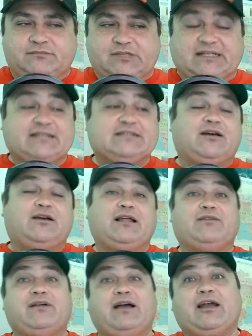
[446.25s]
but that's all
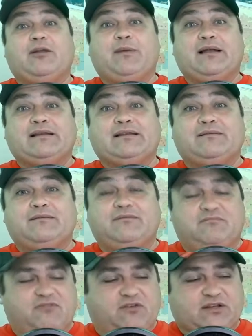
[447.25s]
I've got about
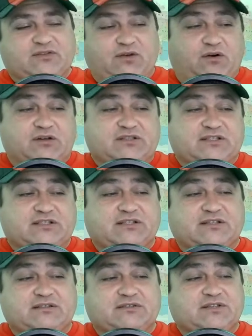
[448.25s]
for as far as this is
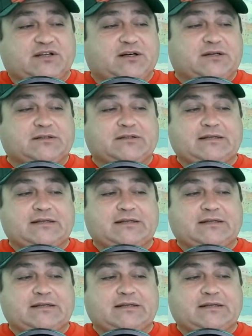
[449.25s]
concerned.